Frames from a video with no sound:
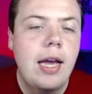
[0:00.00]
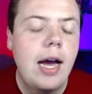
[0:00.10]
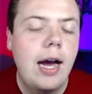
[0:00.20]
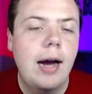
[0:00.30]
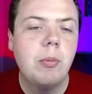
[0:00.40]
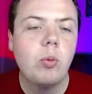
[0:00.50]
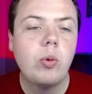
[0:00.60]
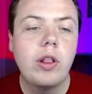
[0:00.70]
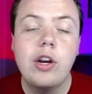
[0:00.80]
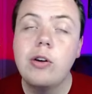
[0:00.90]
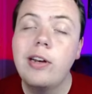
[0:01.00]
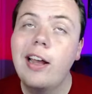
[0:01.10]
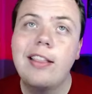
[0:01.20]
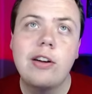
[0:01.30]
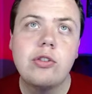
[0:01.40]
Really no
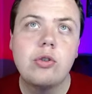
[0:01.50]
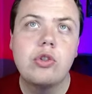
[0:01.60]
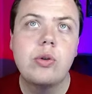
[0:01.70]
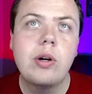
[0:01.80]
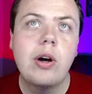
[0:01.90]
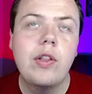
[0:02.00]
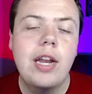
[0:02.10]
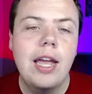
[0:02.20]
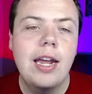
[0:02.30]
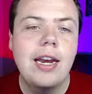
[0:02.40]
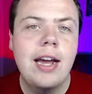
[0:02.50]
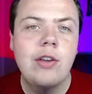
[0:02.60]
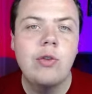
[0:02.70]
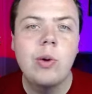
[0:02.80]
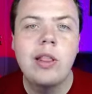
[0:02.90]
doubt there. So 2-0 in the day,
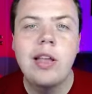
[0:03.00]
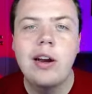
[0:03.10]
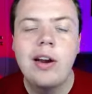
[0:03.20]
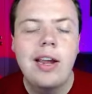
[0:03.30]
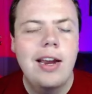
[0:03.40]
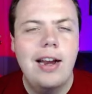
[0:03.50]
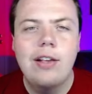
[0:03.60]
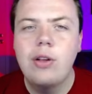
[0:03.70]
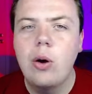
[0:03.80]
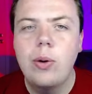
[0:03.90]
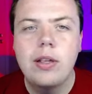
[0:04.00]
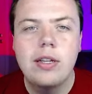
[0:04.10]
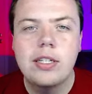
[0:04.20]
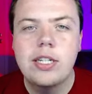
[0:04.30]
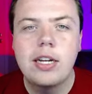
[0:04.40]
nice win there. And as always,
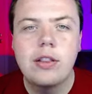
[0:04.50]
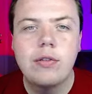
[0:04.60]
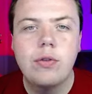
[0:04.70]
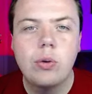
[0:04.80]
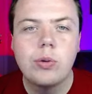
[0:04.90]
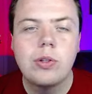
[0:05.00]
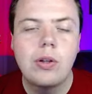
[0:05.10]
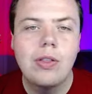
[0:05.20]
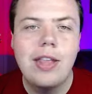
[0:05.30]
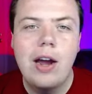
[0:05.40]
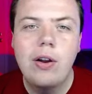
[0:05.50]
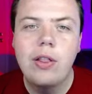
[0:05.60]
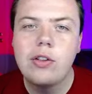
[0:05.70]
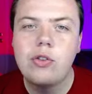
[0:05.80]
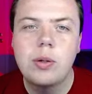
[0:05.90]
you can check the full results down in
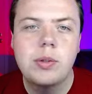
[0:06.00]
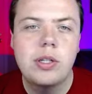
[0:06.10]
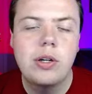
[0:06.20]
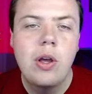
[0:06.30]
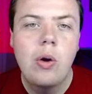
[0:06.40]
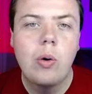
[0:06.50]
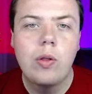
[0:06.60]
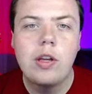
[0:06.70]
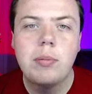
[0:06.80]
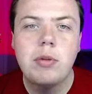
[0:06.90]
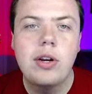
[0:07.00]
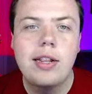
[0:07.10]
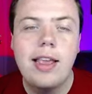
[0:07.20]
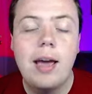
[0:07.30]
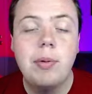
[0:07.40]
the description or on the community
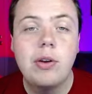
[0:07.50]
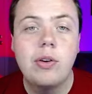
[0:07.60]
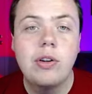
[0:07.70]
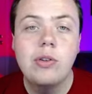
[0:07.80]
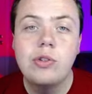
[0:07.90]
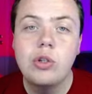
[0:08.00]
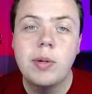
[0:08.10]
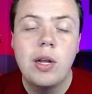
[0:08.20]
tab here on YouTube.